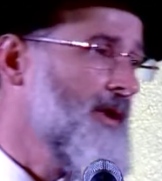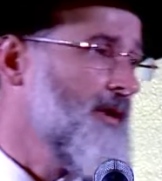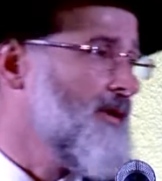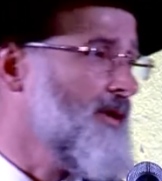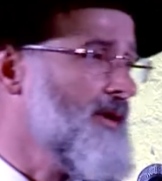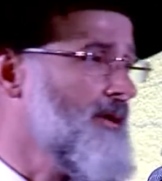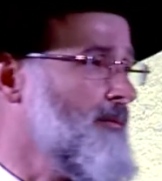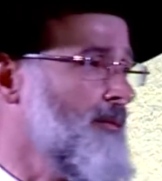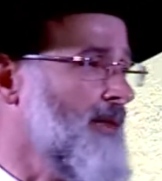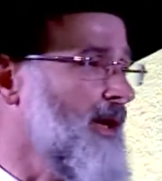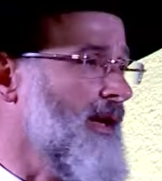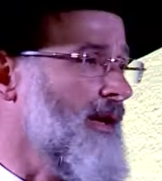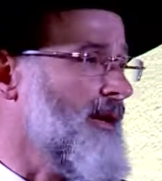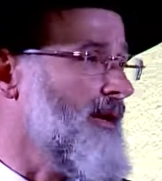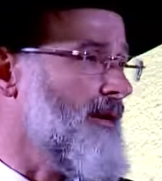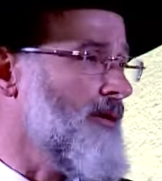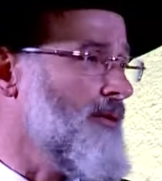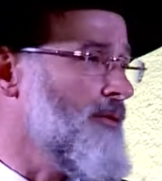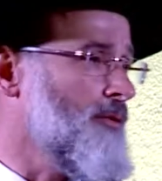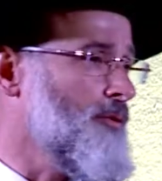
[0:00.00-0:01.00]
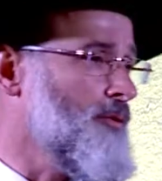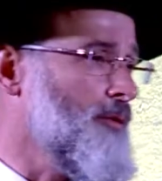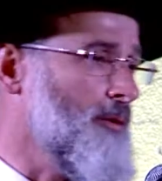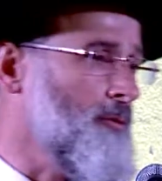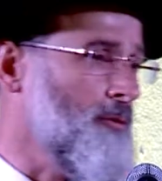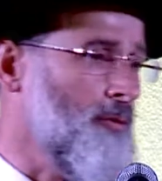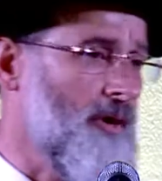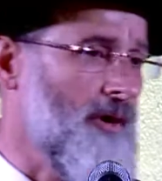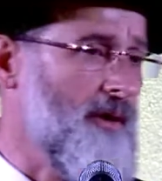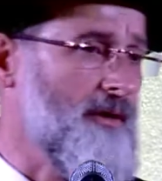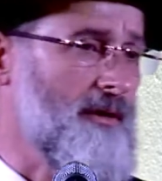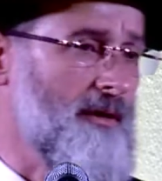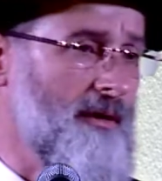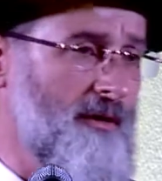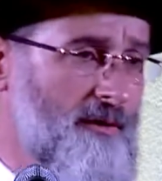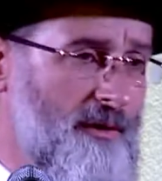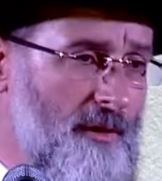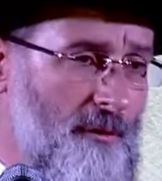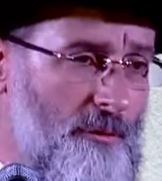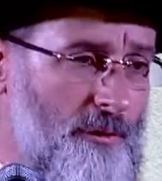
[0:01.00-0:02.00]
didn't matter who and what,
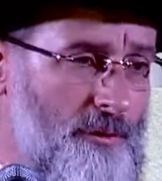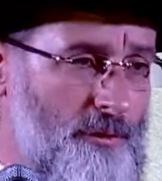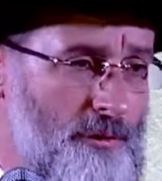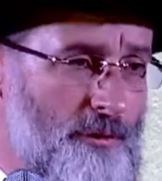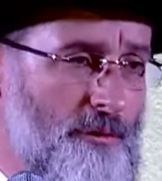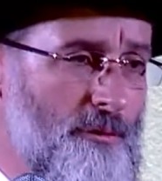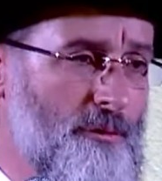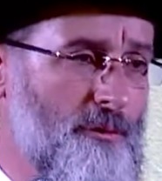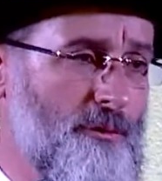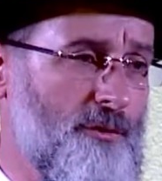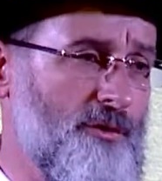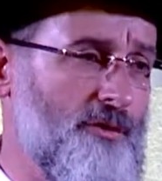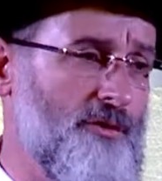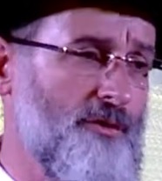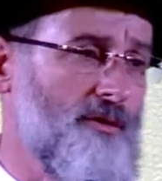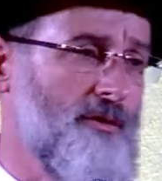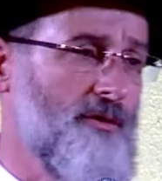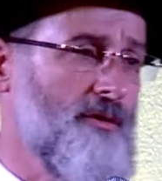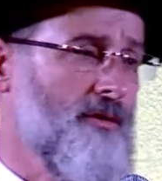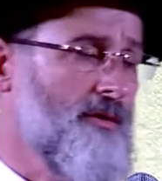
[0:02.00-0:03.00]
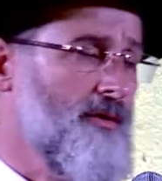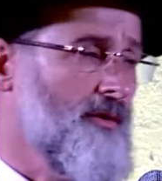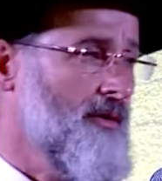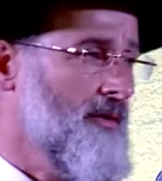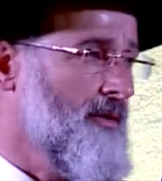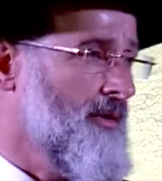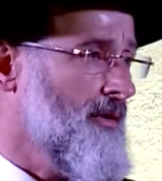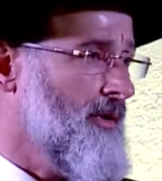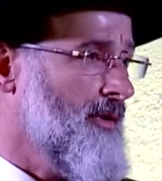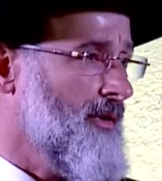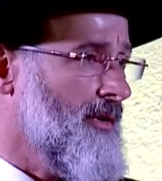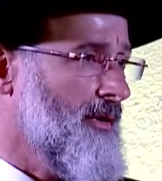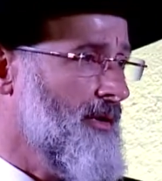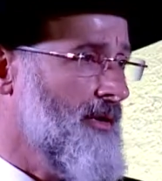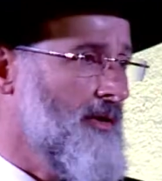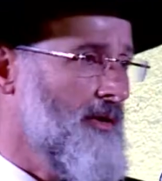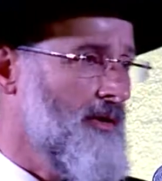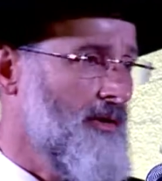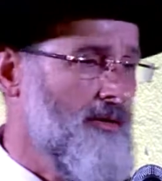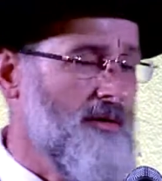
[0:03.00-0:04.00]
if they were Jews,
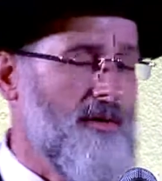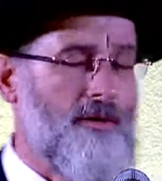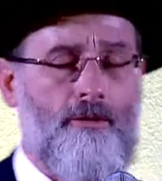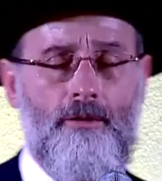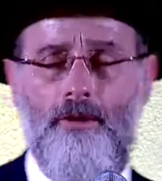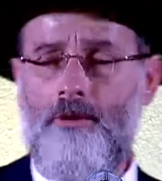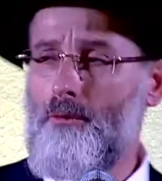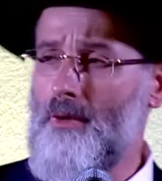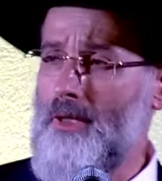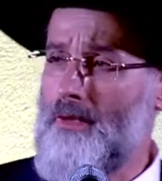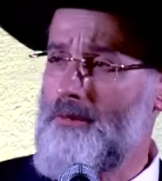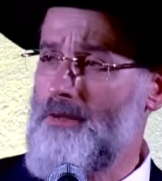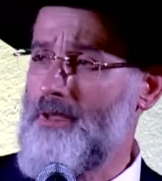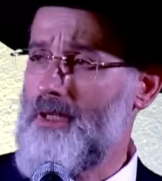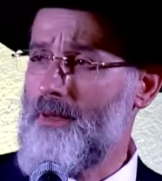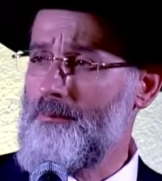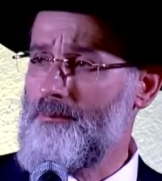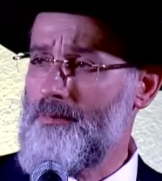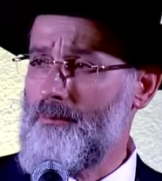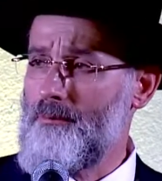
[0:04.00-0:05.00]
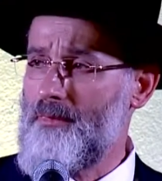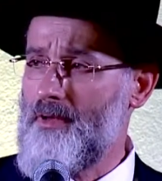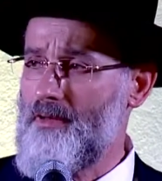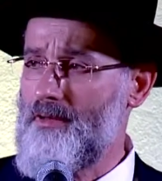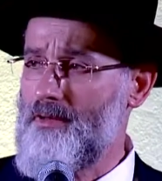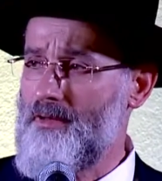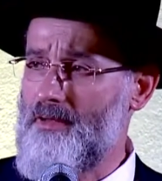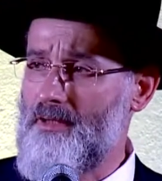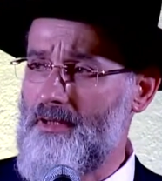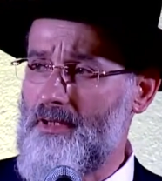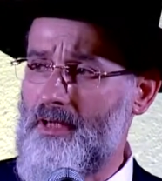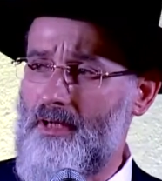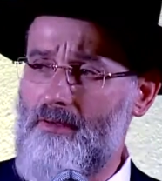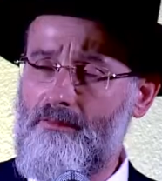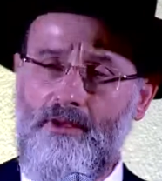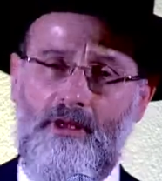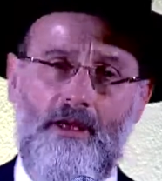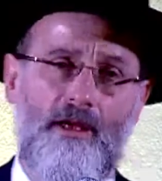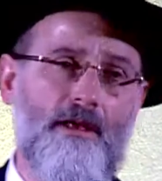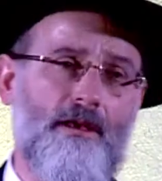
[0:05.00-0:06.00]
they were rounded up and buried in the
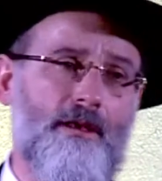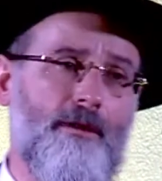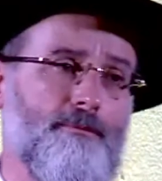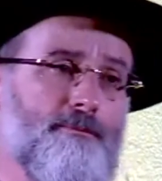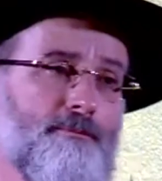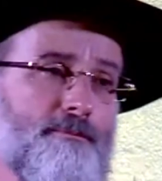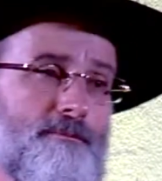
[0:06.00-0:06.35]
Kever Achim.